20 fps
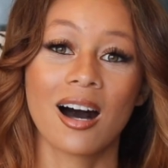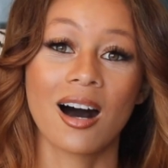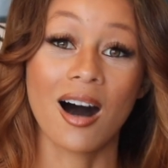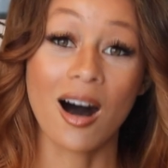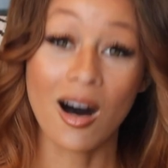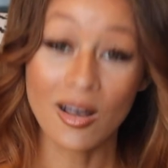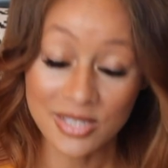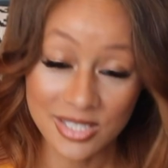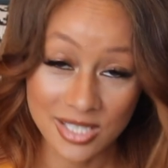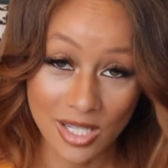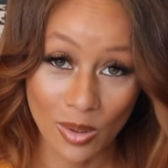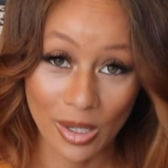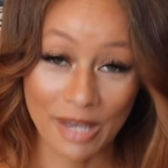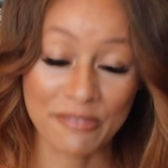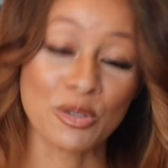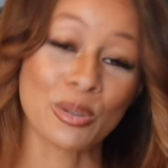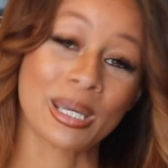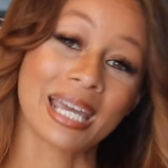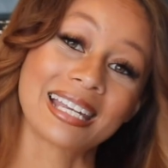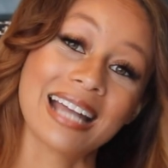Also,
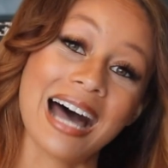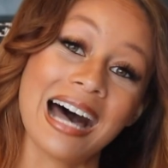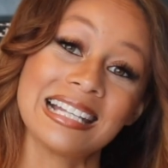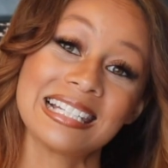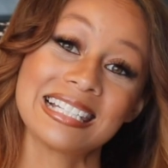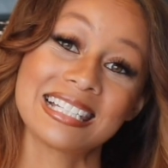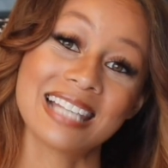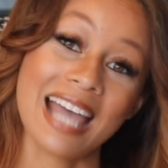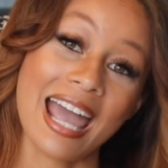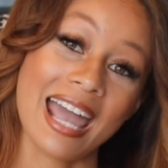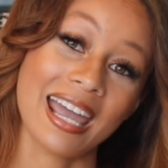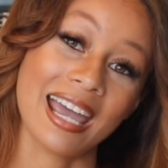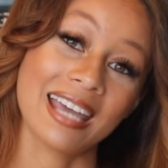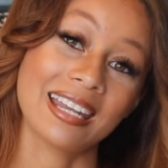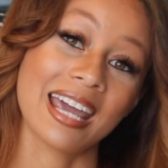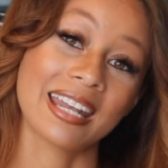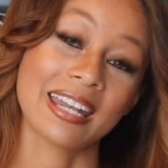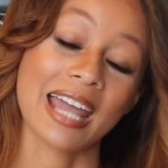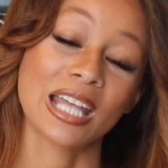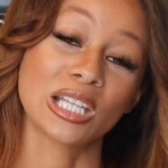if you cannot say
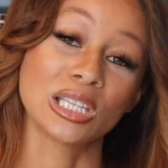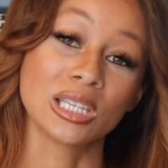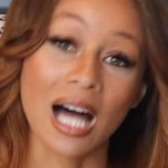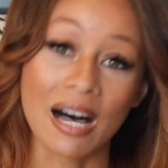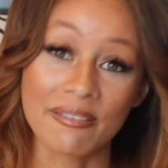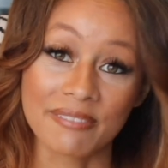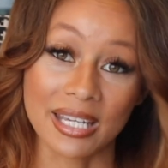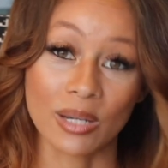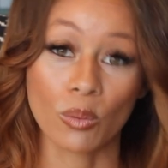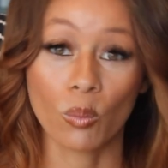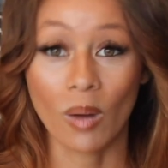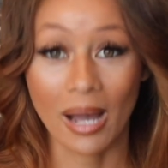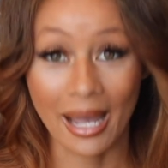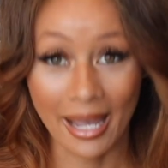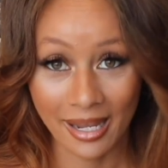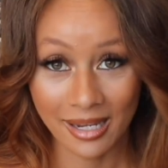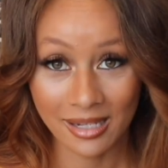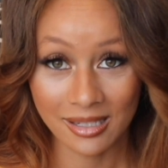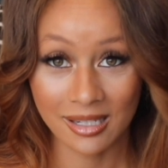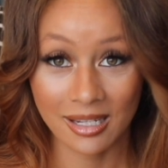it in a loving
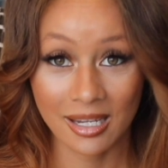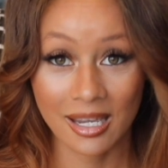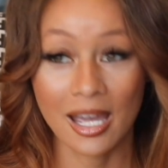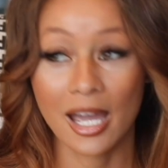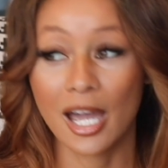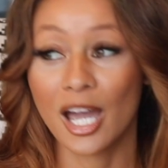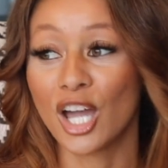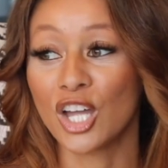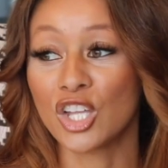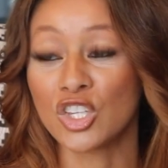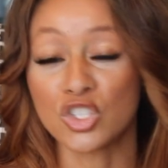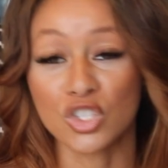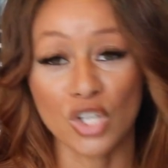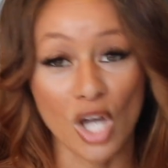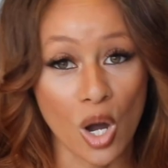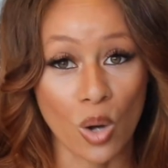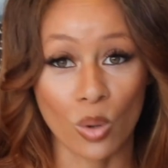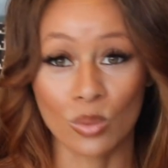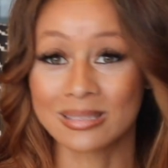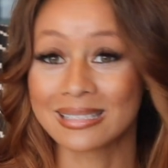way,
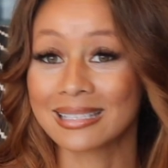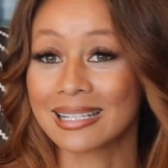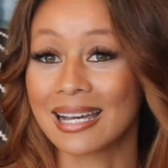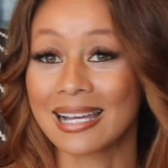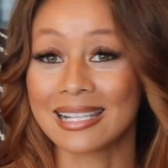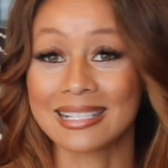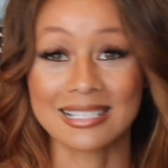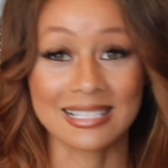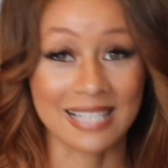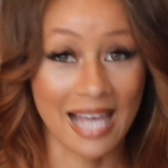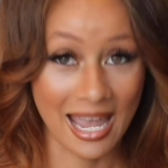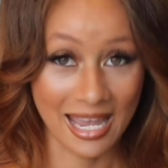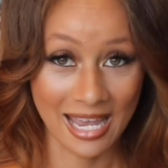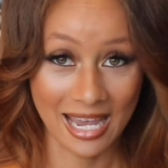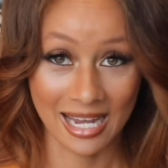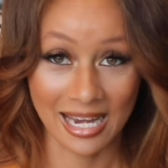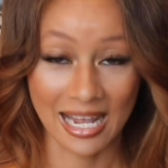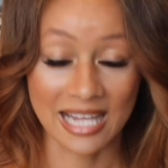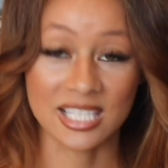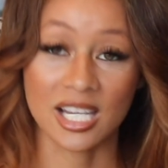don't say
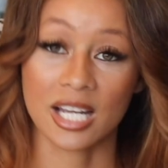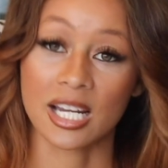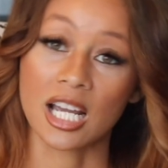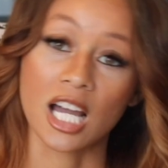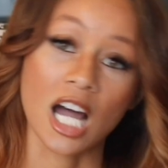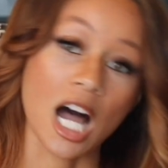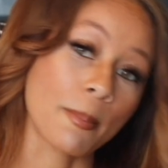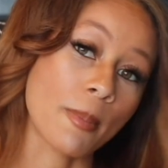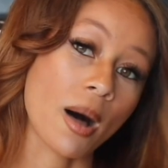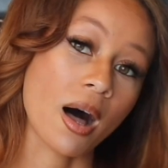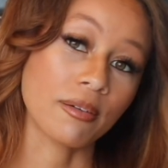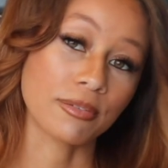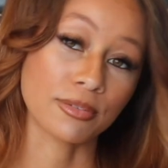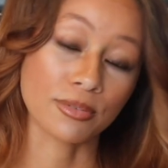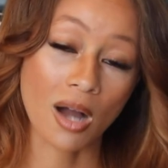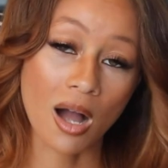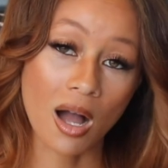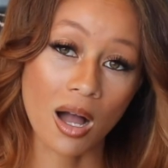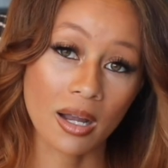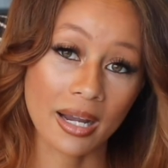it. It's going to come off
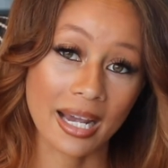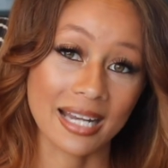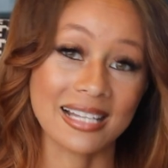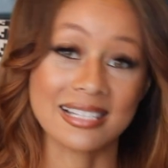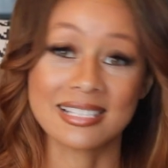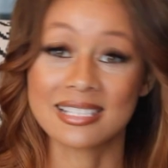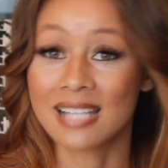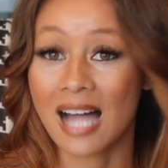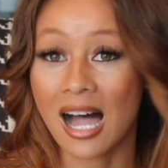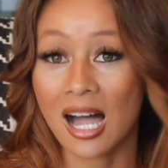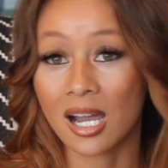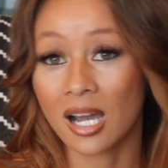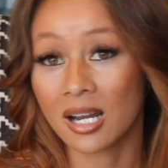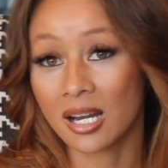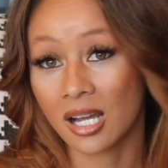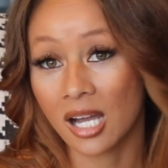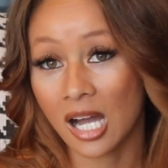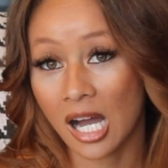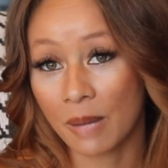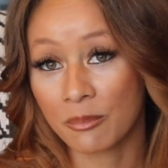wrong, and it's not
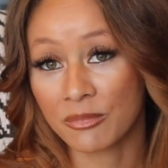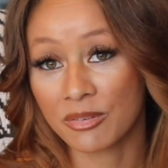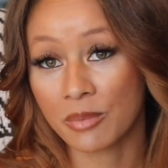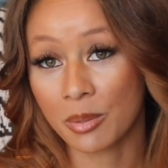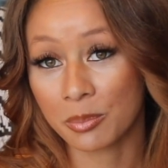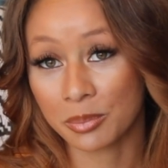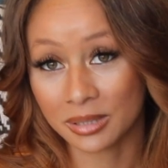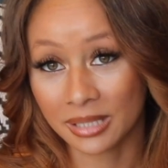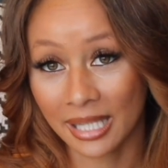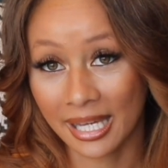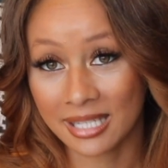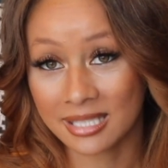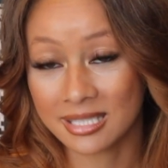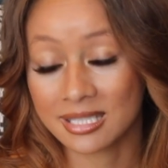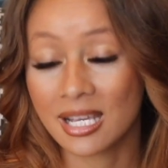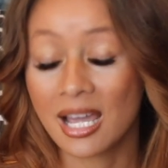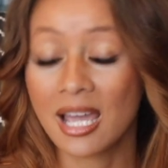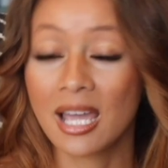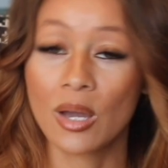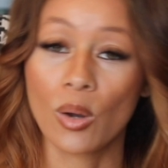going to come from a
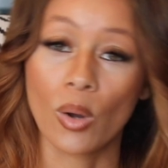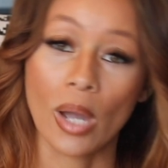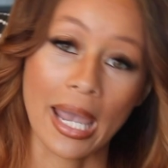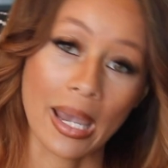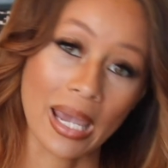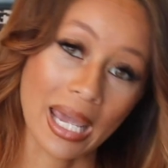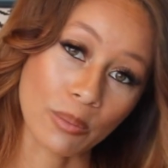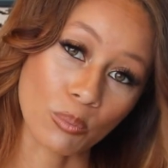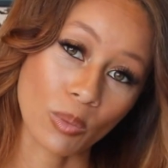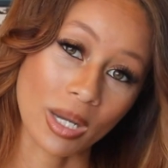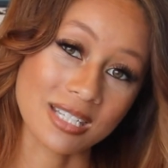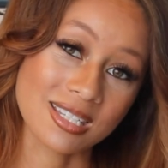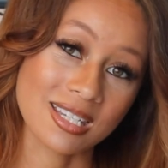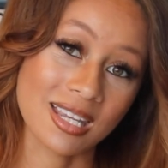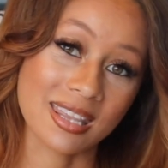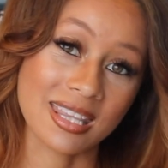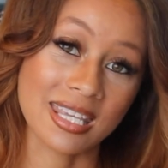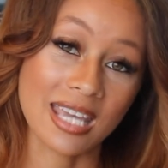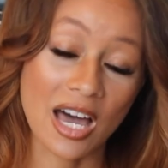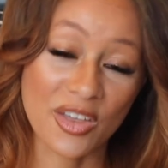place in
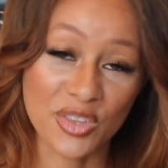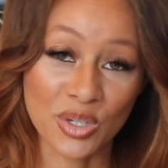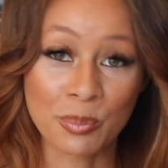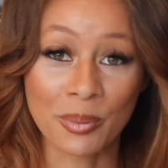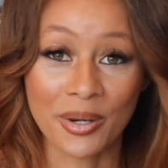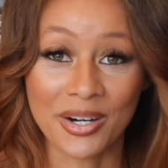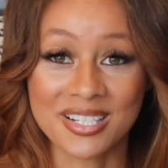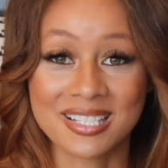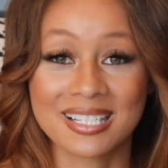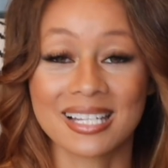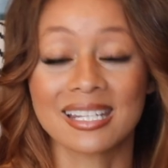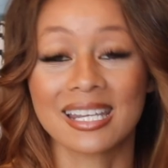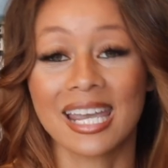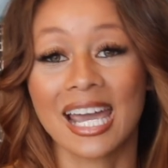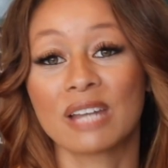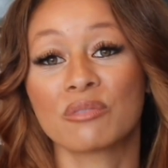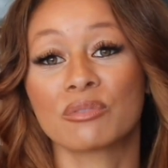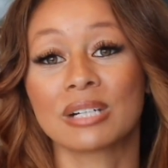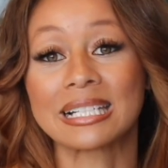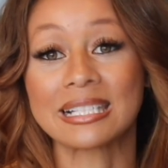which the other person
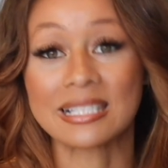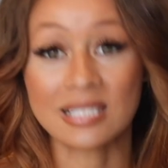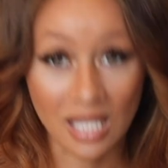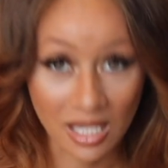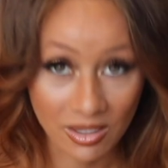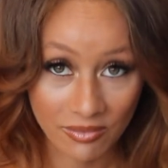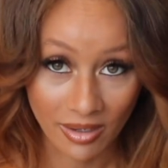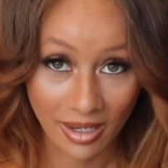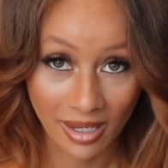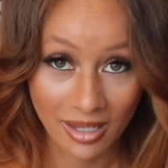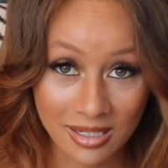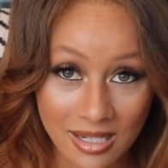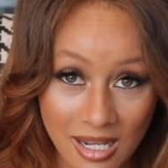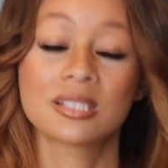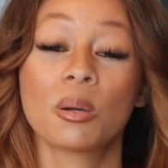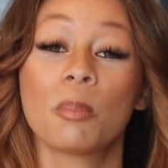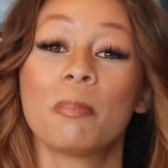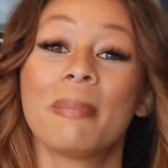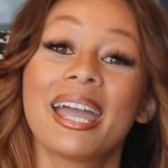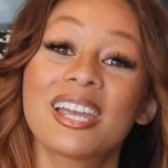can receive it.
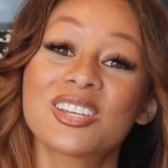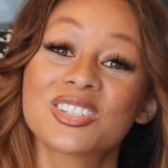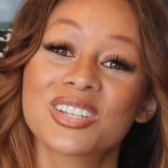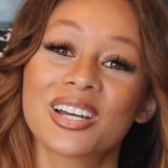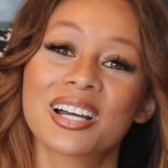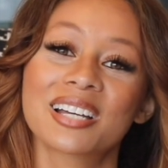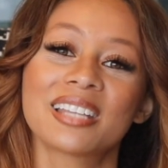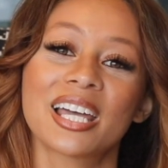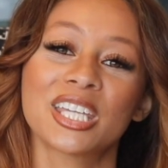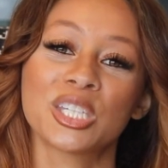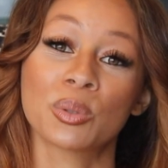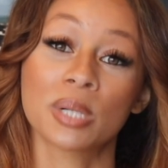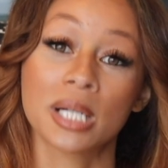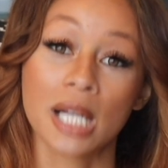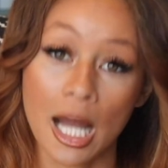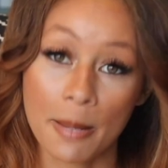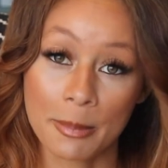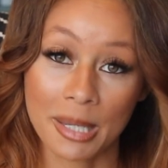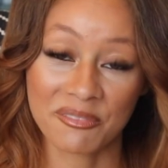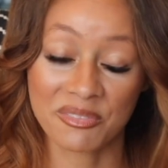So make sure that you're
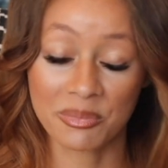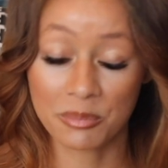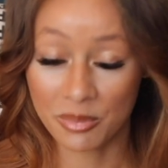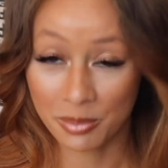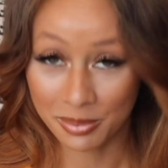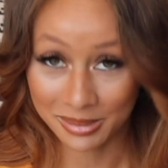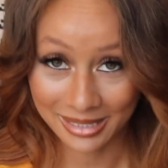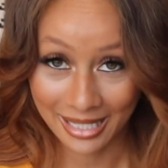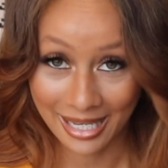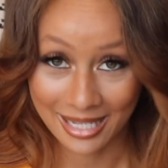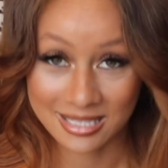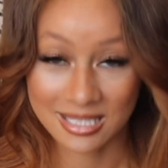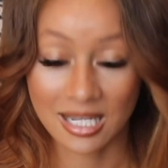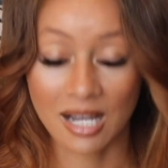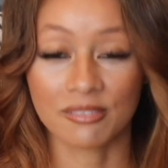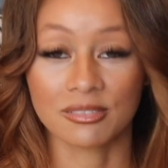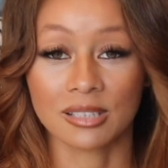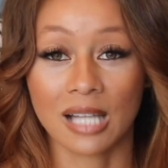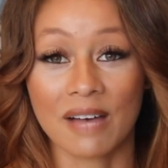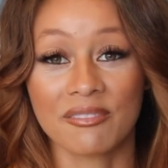coming from a place
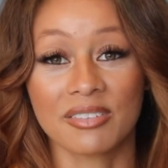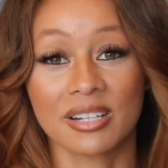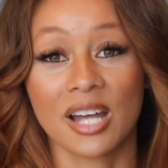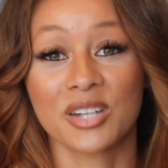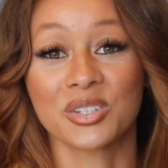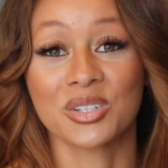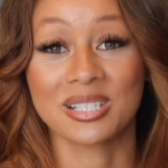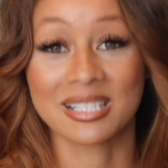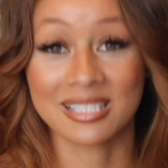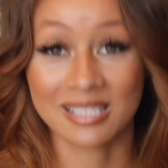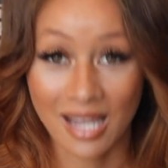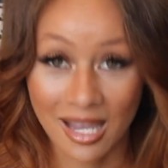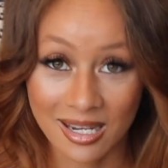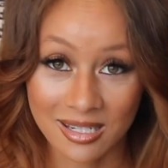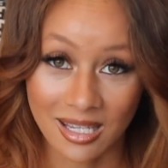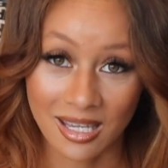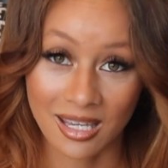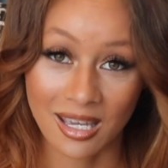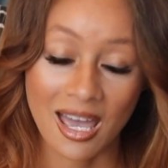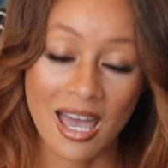of love and
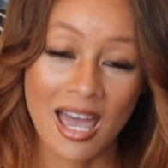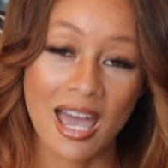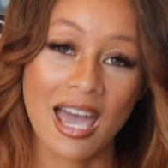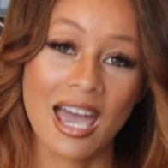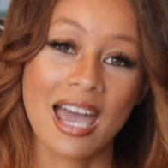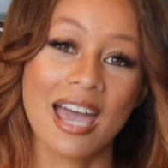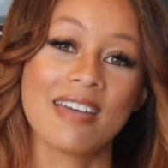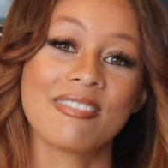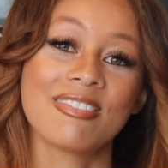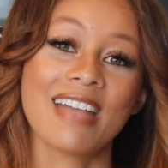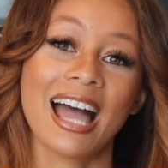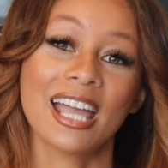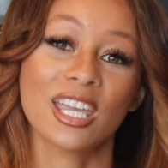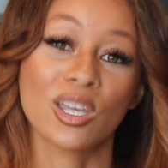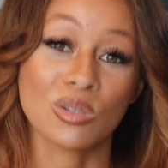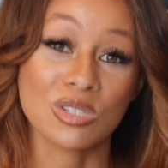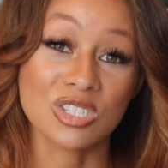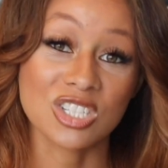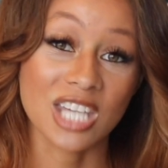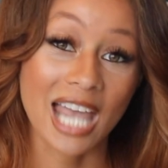understanding, and that
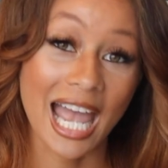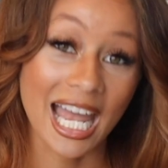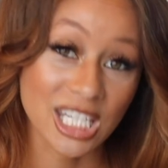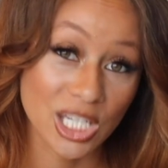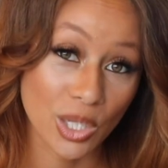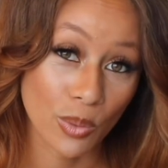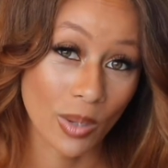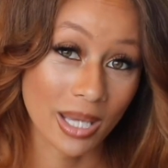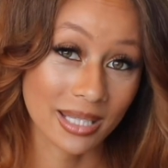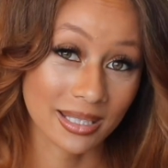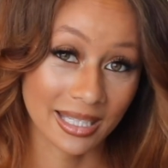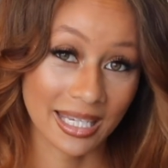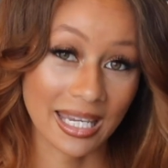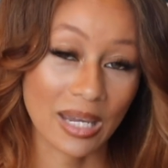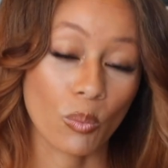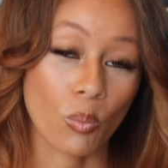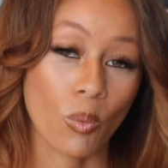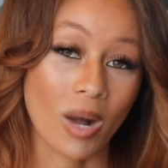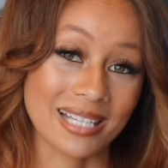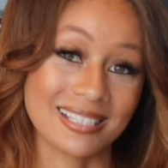you
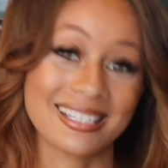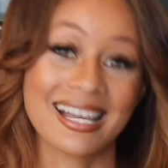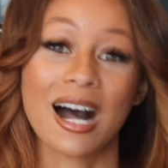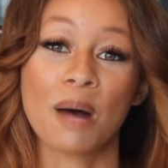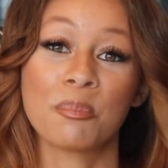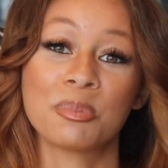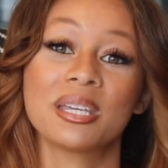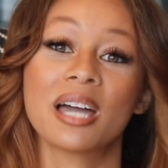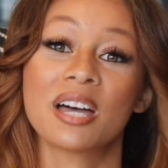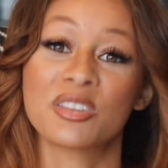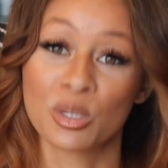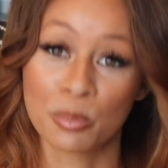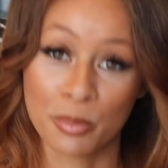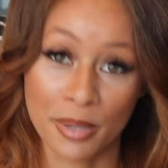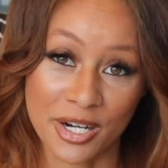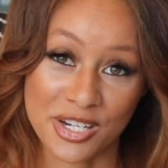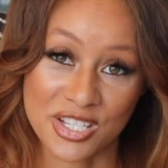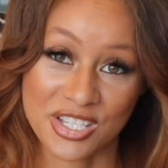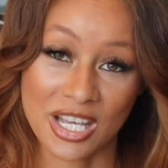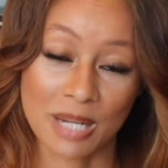genuinely want to help the other
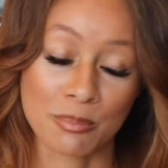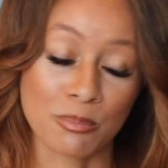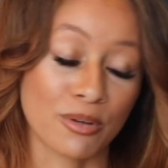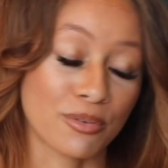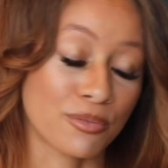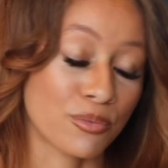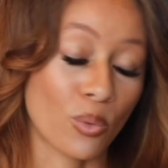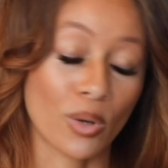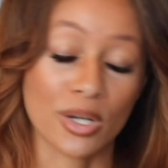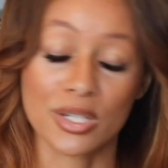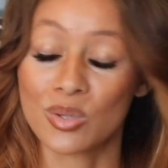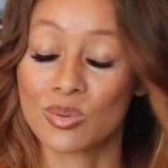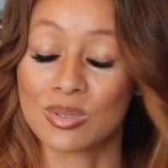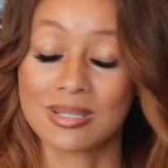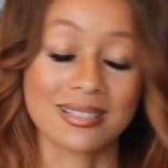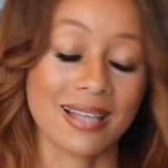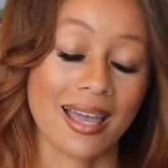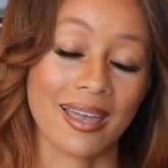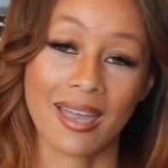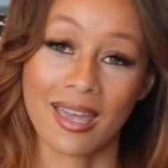person before you
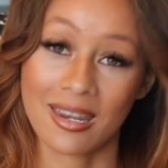say